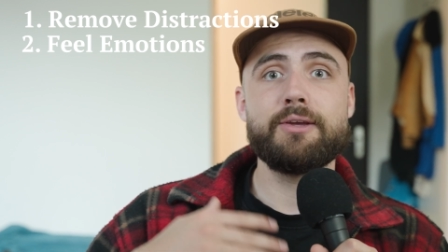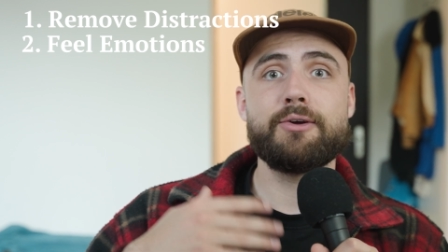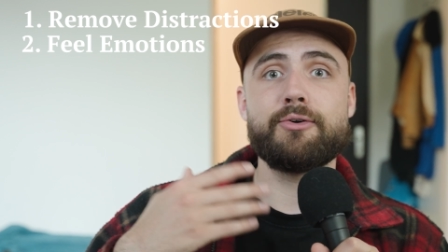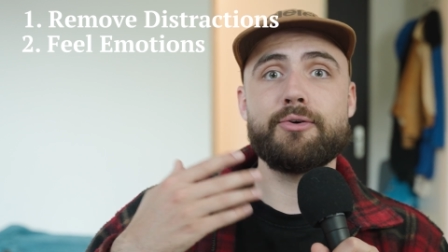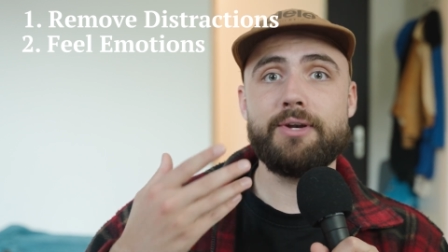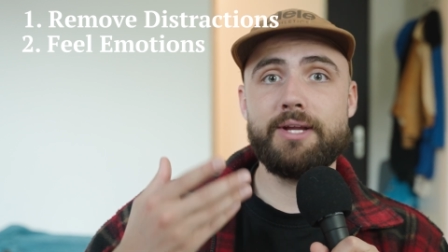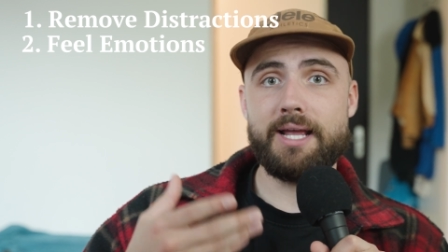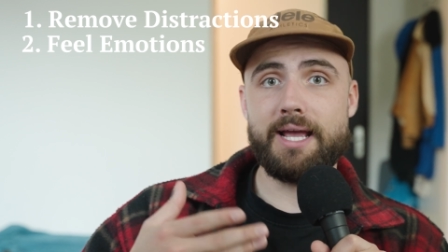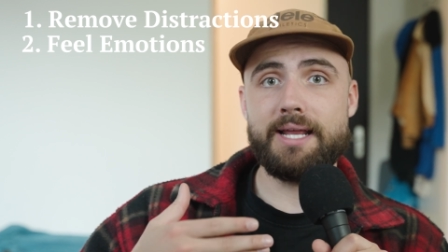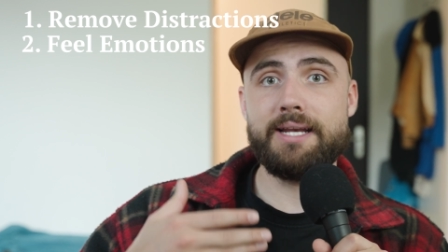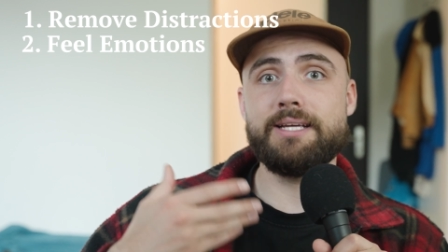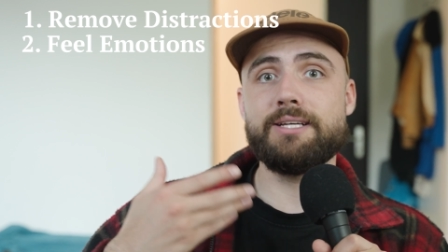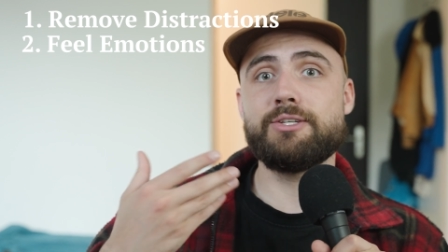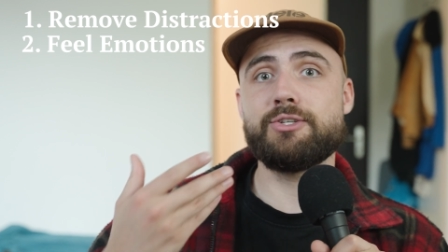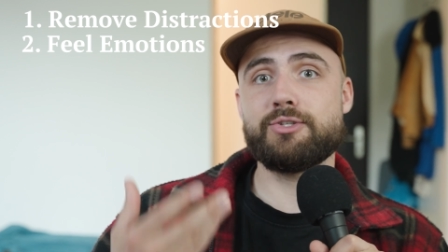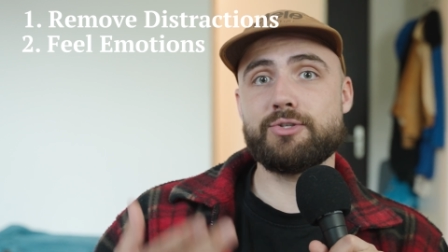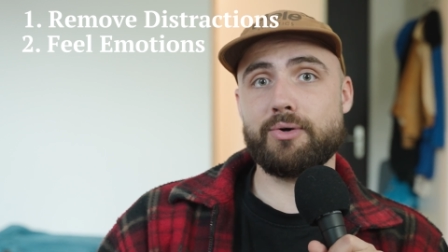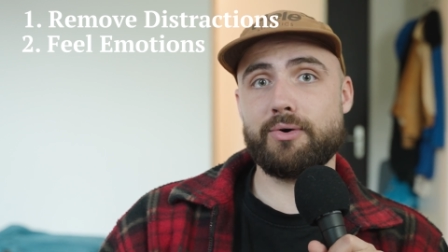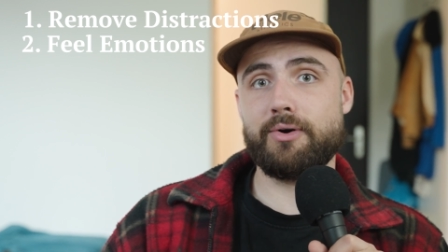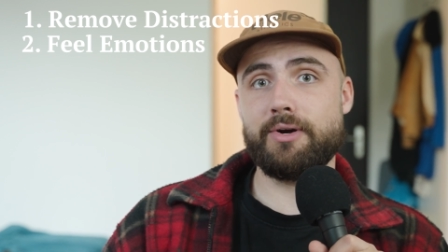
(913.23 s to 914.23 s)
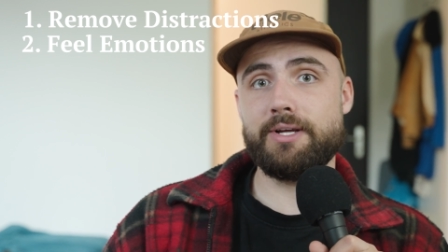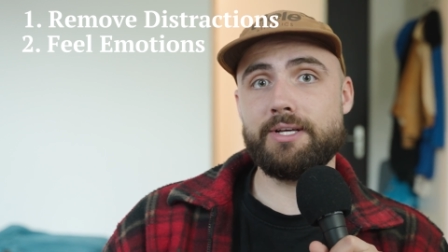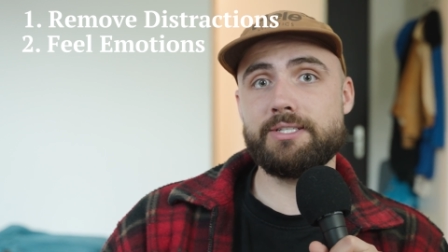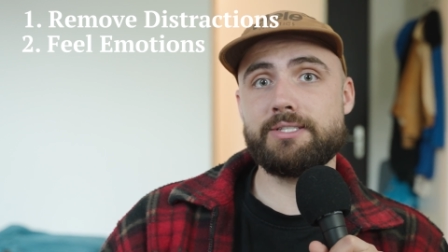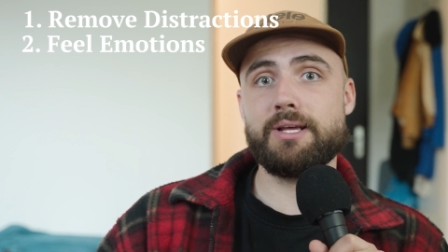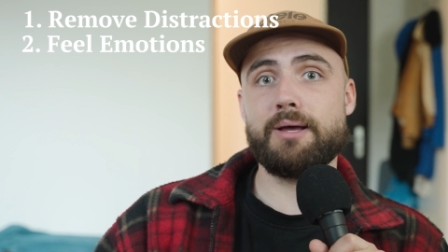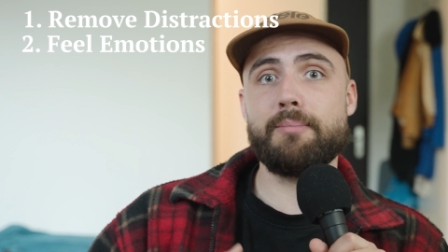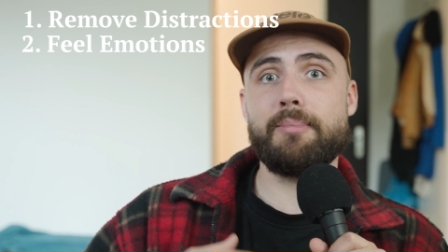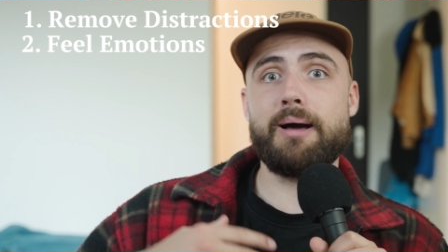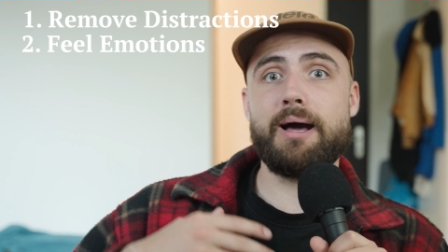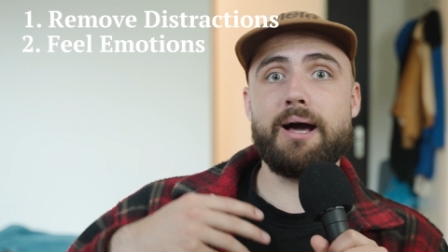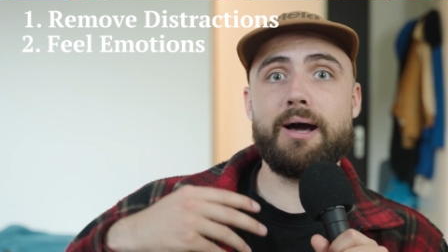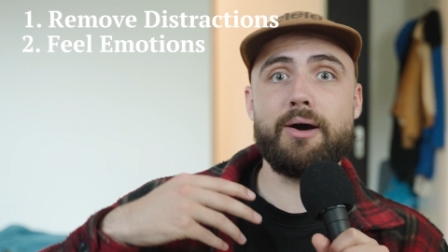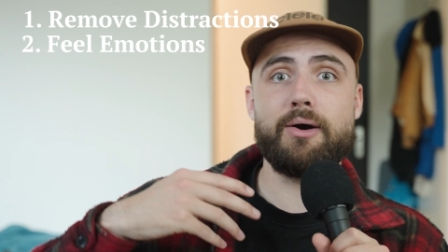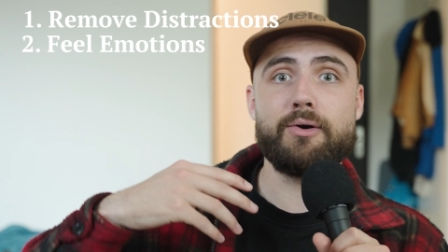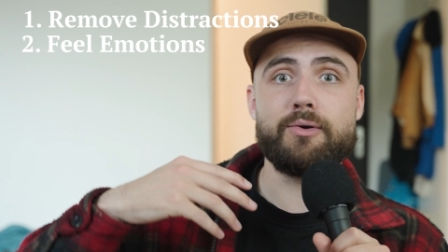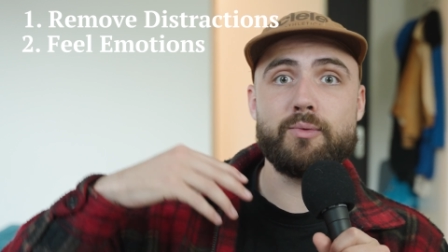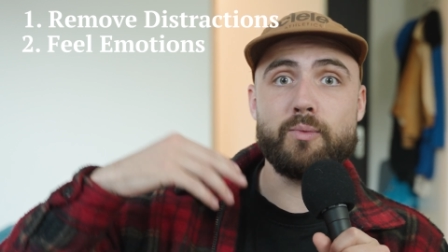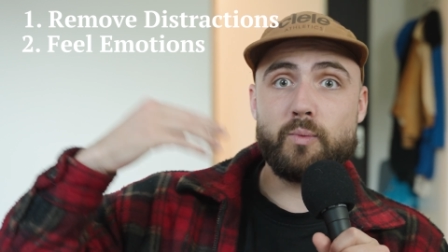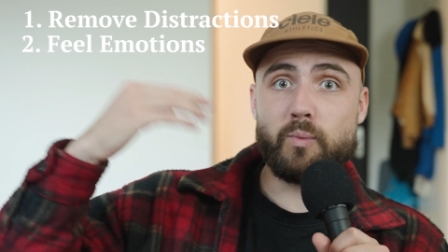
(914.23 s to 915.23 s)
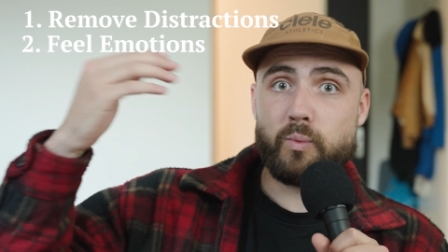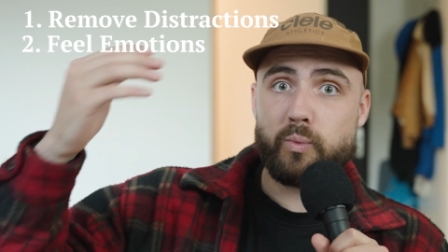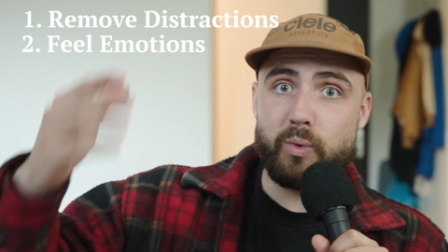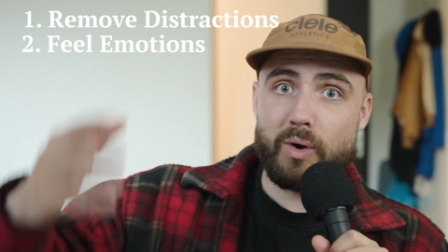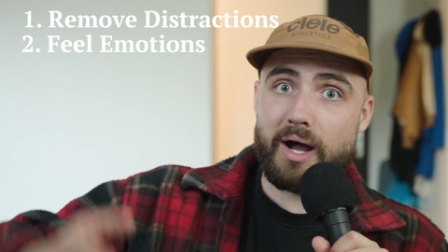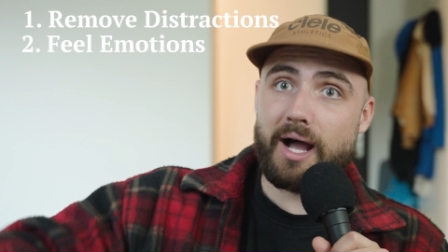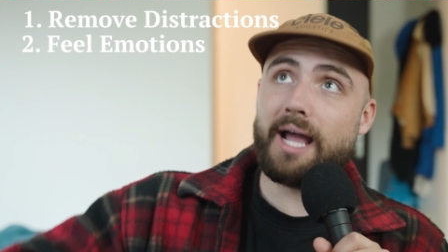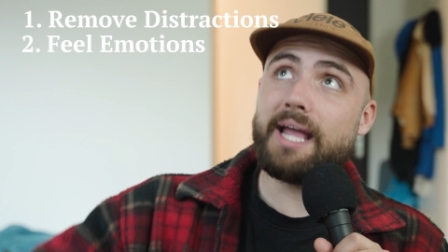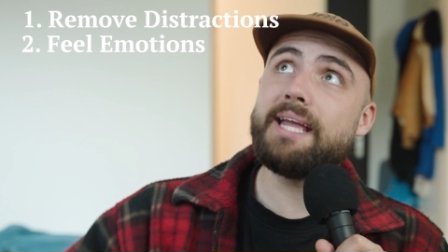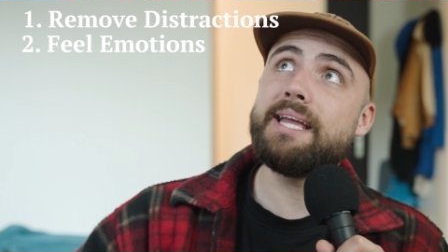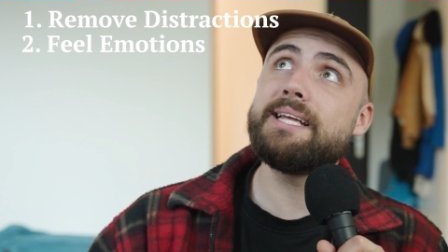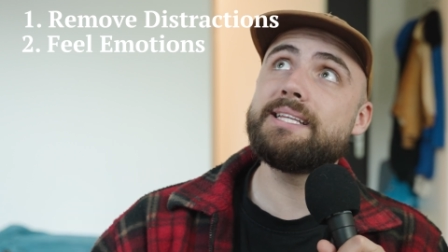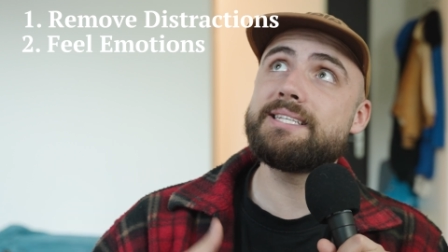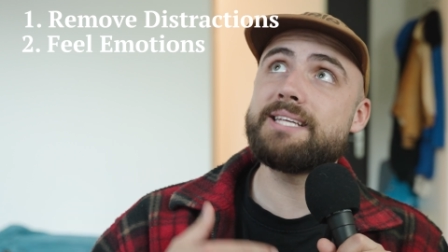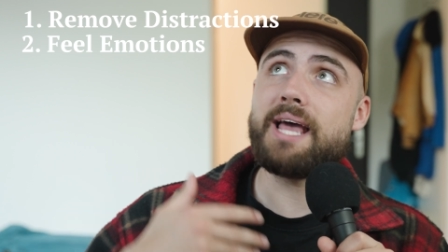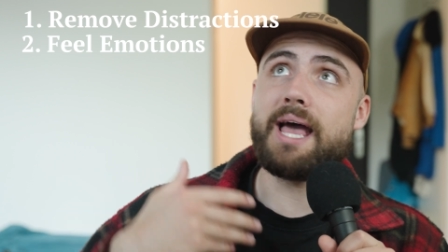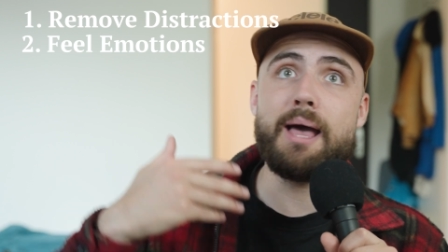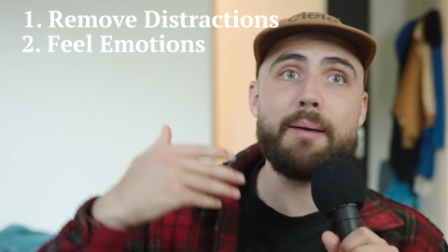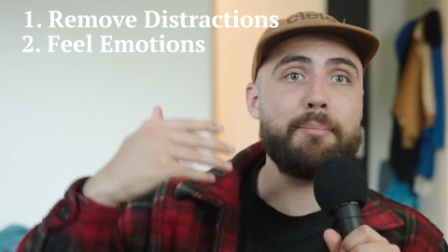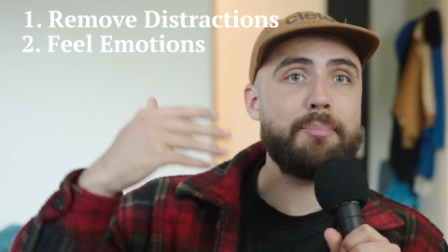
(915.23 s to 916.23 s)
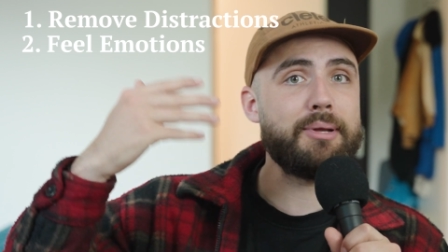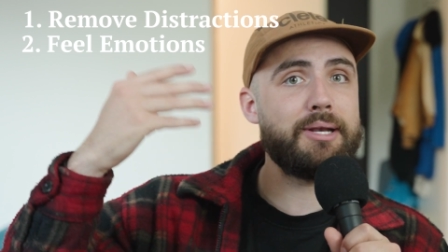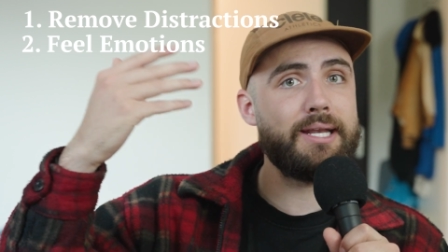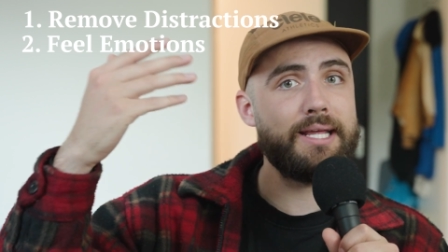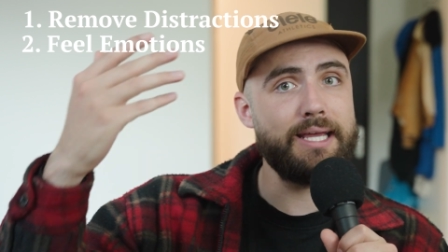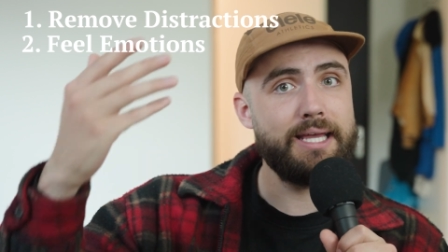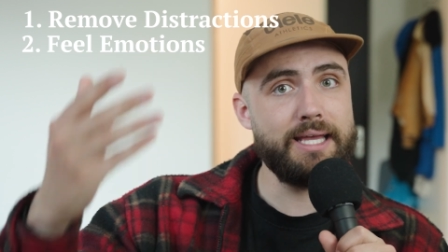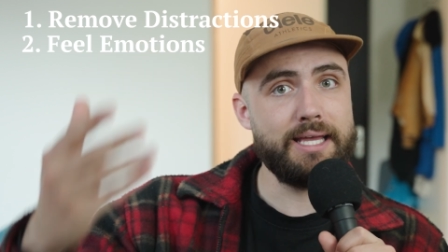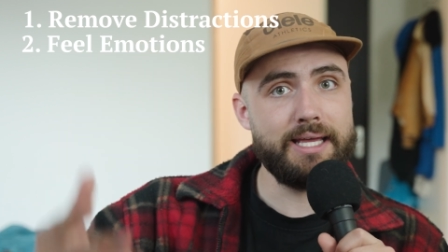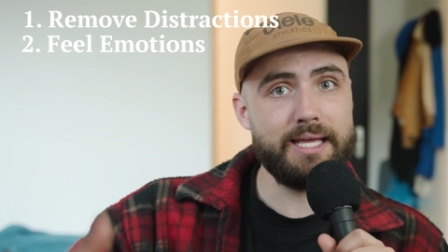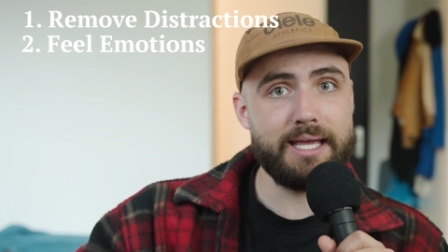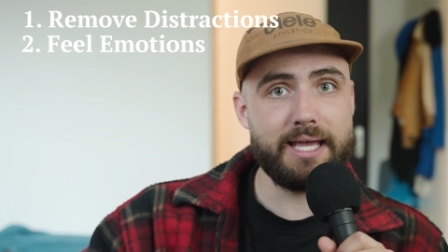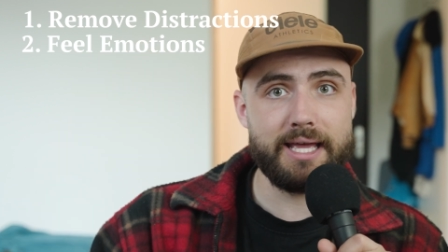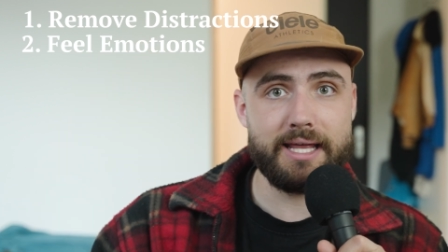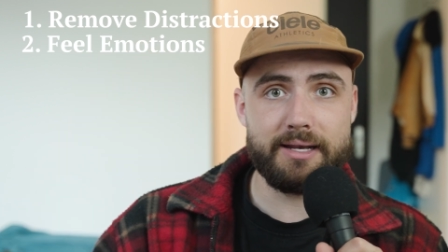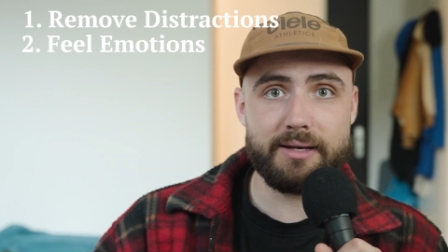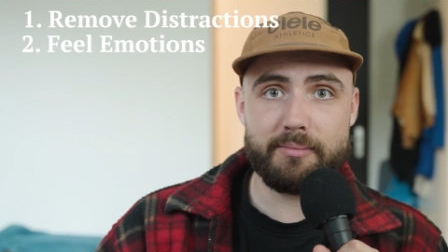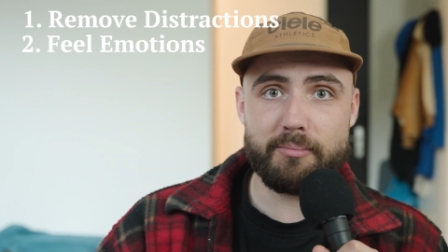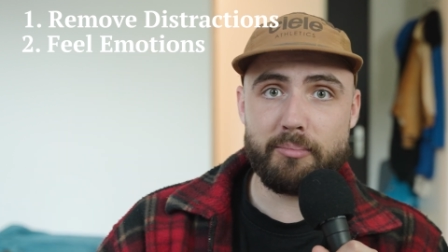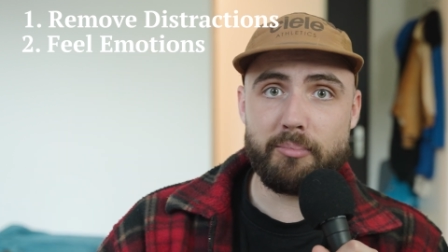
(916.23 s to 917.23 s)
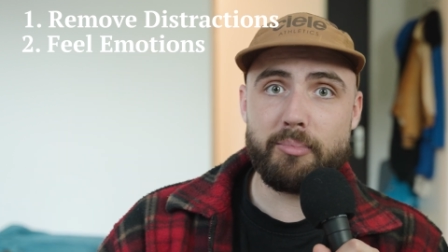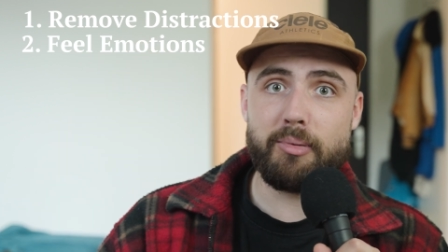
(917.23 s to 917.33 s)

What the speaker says: creating stories about why it's happening and